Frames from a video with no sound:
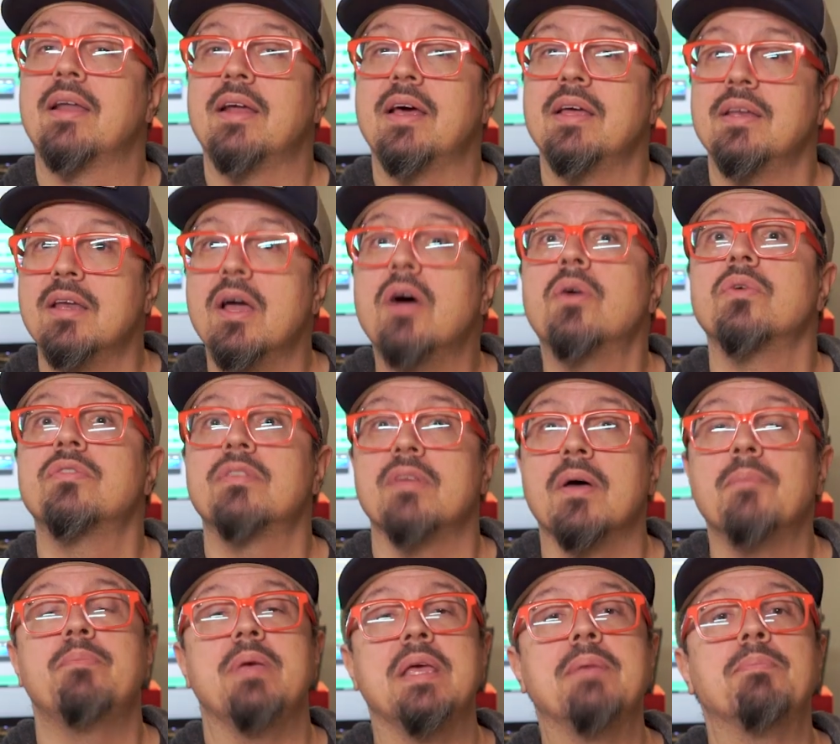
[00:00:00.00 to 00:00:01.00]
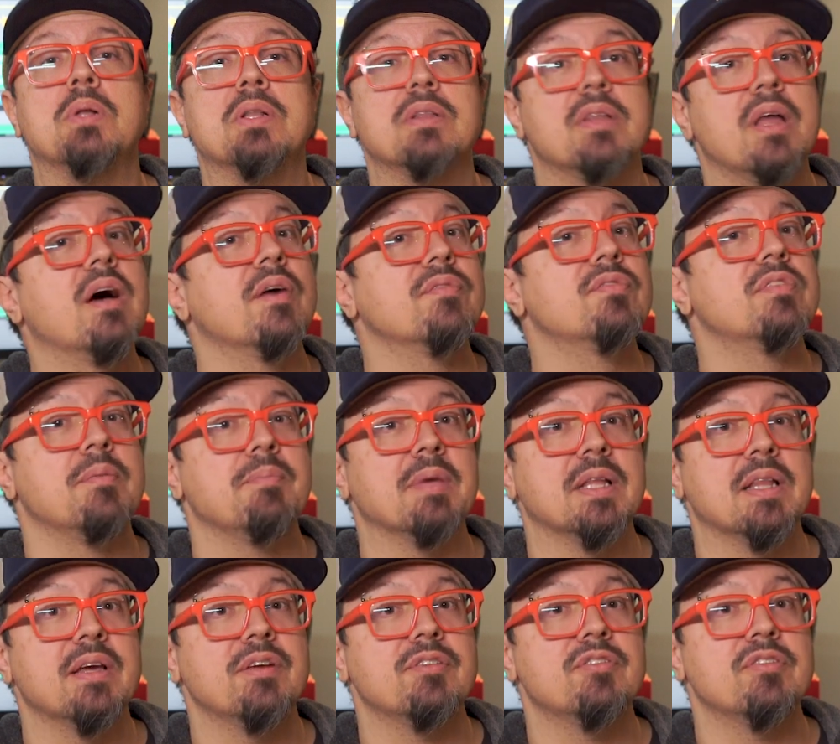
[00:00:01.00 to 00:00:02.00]
And I know some people love
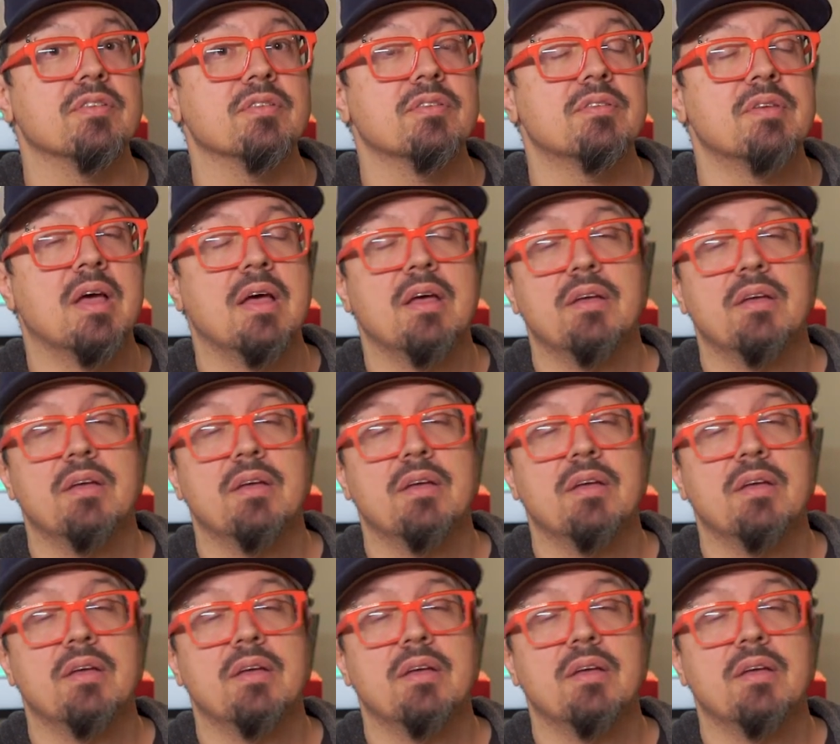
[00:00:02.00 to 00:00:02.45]
simulations.